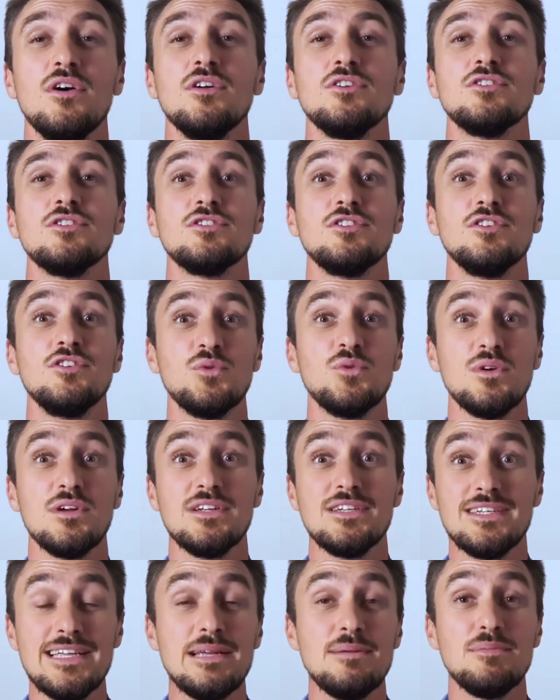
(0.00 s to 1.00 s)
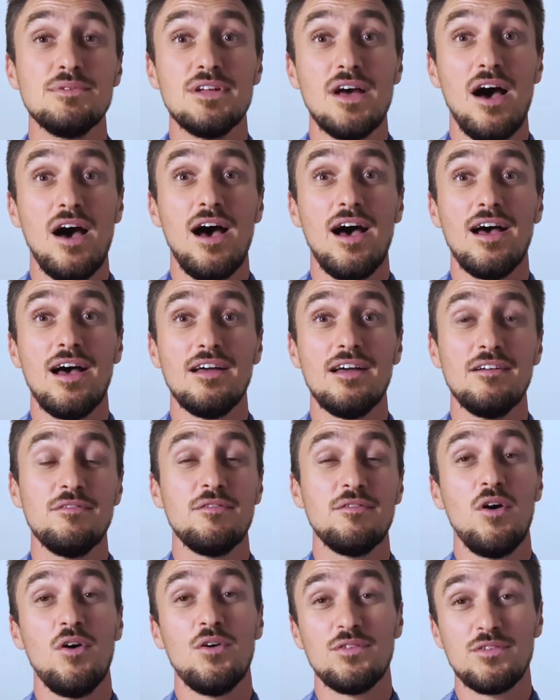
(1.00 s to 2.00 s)
just to do a deep dive
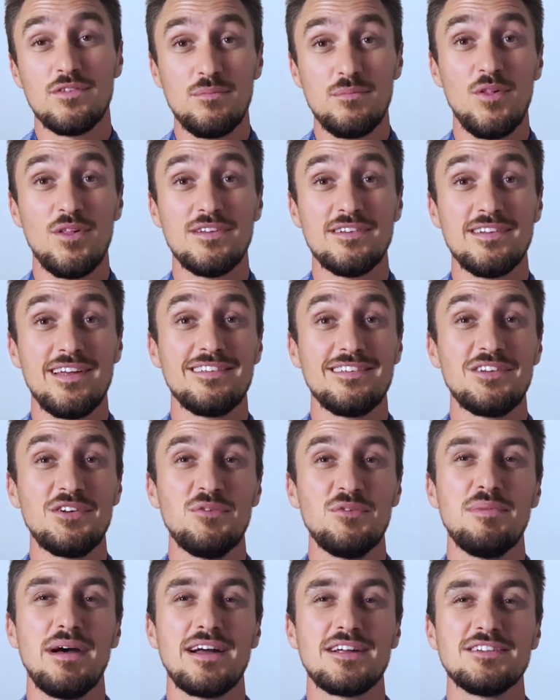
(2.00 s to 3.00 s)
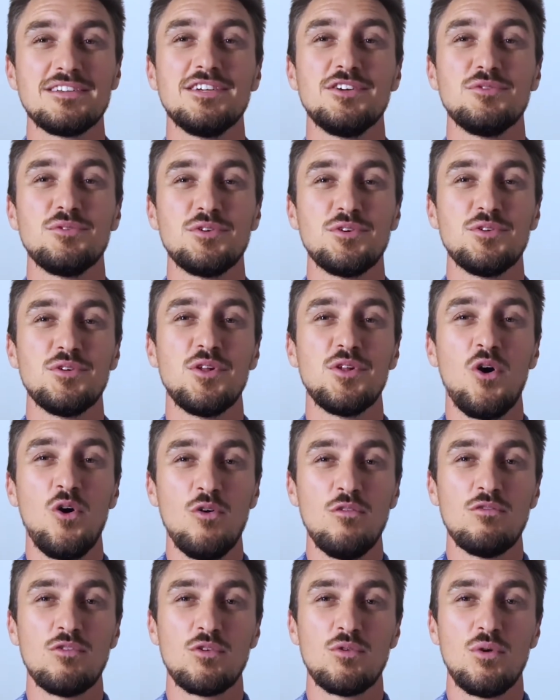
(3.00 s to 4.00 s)
on small intestinal bacterial
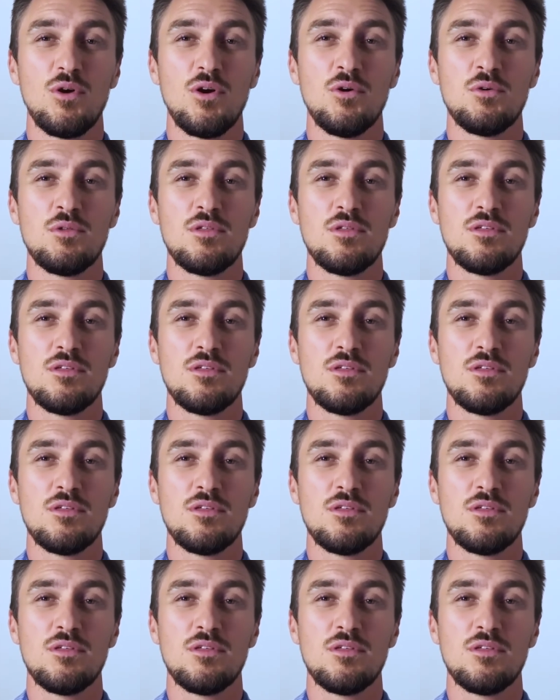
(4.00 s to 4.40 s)
overgrowth.